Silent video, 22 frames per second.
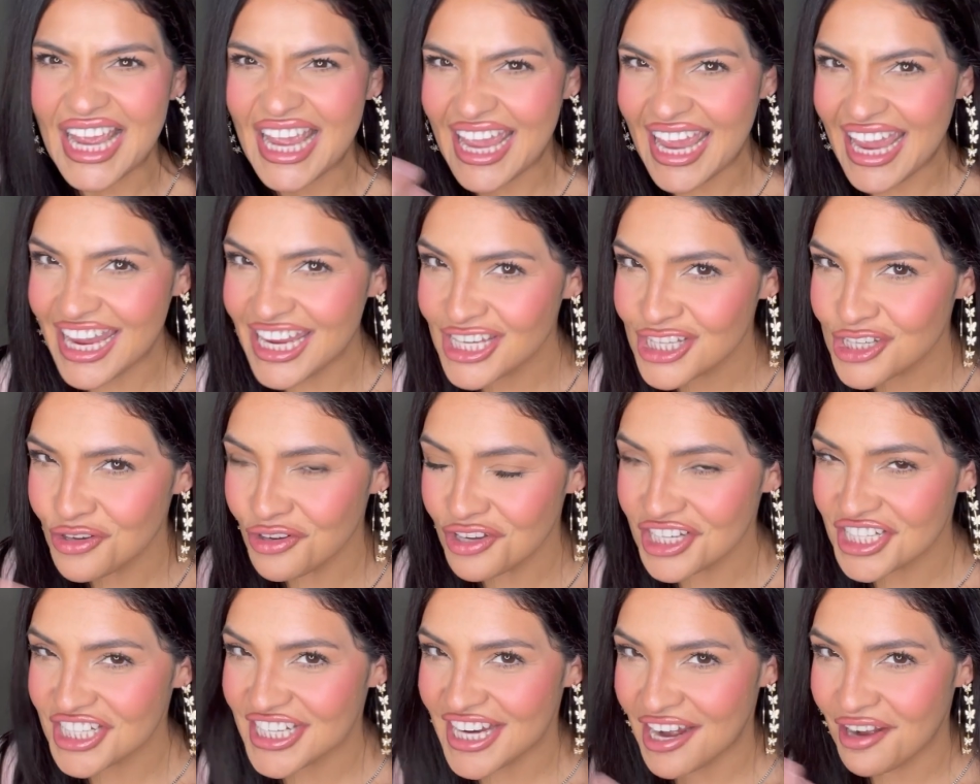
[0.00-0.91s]
Angel
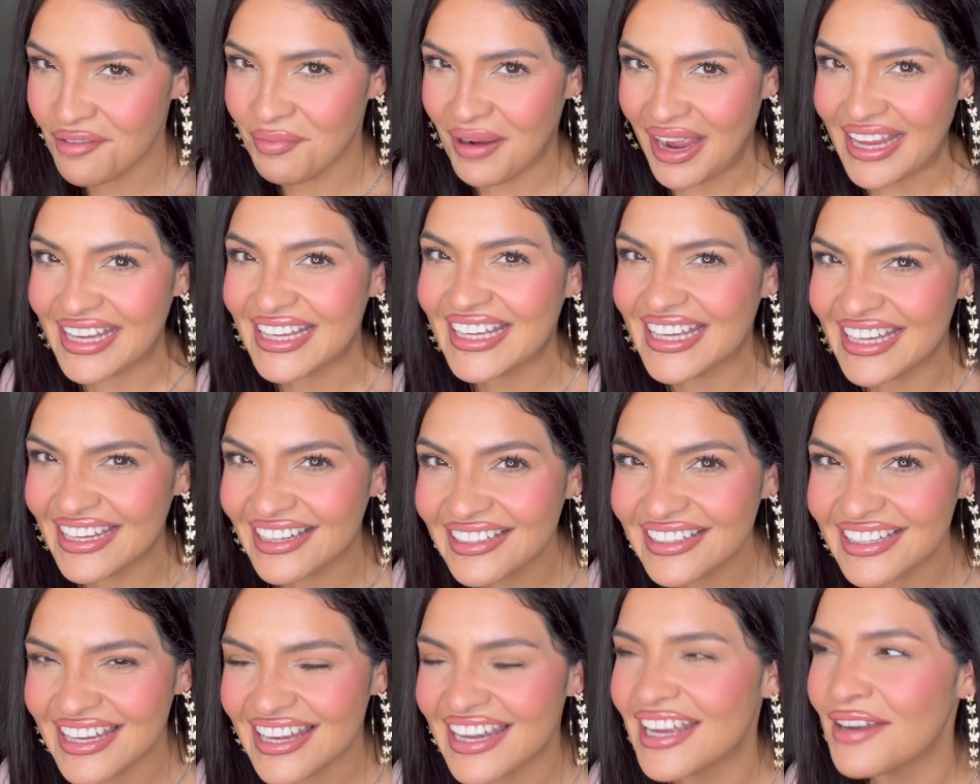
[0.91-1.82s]
Share by
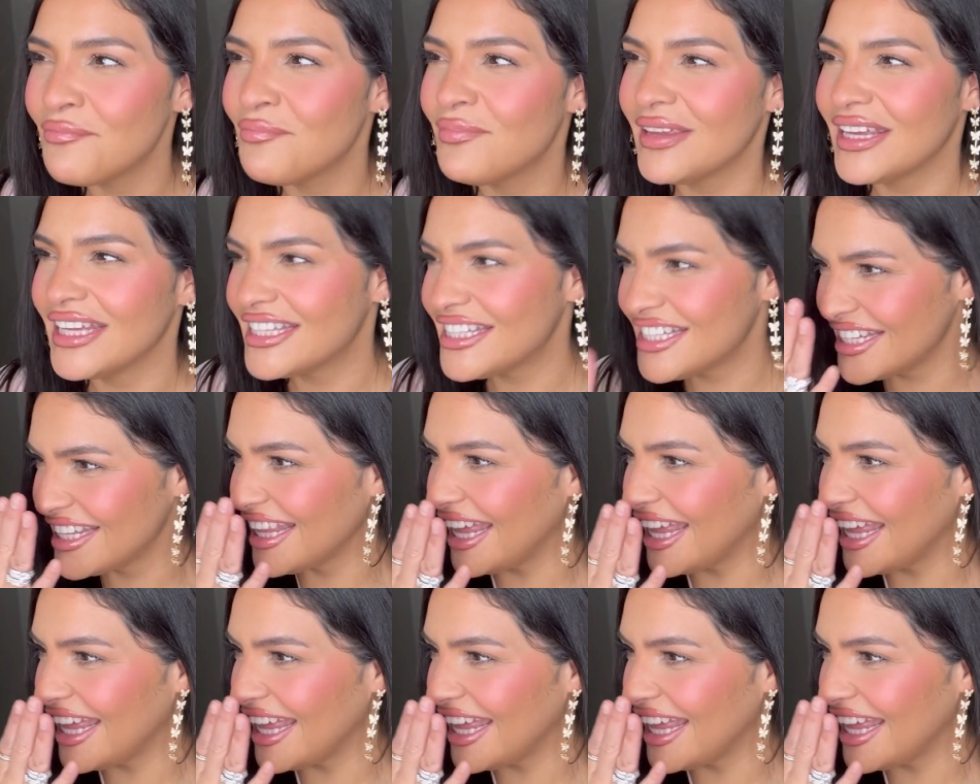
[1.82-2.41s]
Kilian, bitch.